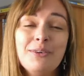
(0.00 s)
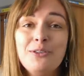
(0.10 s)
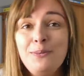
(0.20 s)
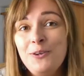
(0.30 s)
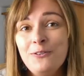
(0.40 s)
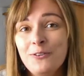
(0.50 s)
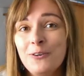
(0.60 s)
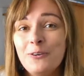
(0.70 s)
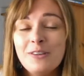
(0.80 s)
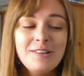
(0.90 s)
most
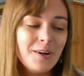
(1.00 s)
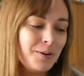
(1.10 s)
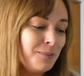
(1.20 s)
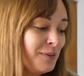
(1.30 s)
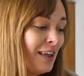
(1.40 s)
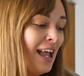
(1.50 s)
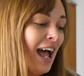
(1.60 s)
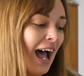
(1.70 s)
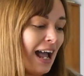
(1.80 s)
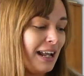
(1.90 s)
beautiful soaps
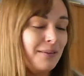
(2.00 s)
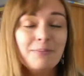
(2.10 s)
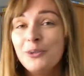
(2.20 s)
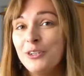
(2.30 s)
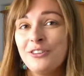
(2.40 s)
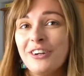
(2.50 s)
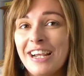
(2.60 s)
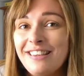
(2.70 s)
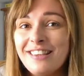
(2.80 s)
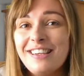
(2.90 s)
and
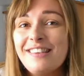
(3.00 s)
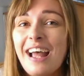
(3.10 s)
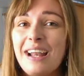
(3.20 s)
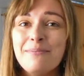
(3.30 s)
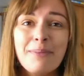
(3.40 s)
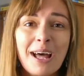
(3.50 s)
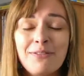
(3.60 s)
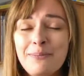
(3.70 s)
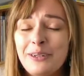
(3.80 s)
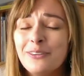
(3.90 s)
moisturisers and
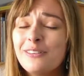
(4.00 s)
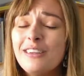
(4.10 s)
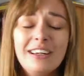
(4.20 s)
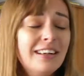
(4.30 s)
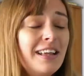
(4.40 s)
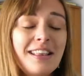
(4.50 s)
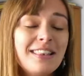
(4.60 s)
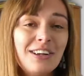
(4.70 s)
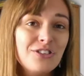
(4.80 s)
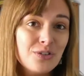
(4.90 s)
bath milks.
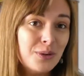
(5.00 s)
They're just